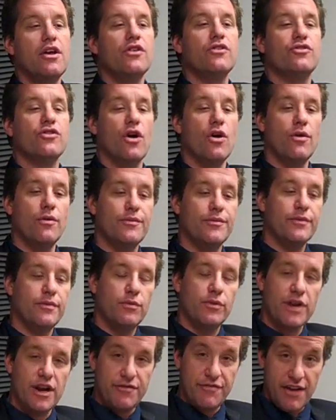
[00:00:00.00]
So
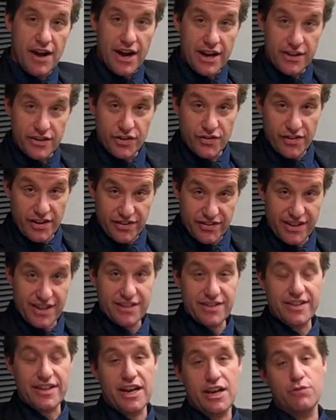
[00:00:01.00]
what I find is if I stay
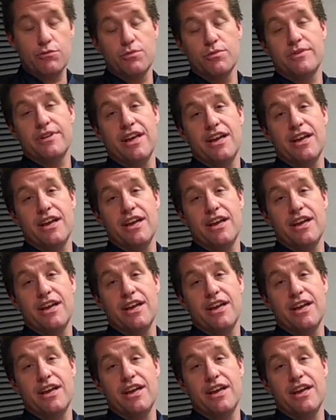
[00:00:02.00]
at the dining room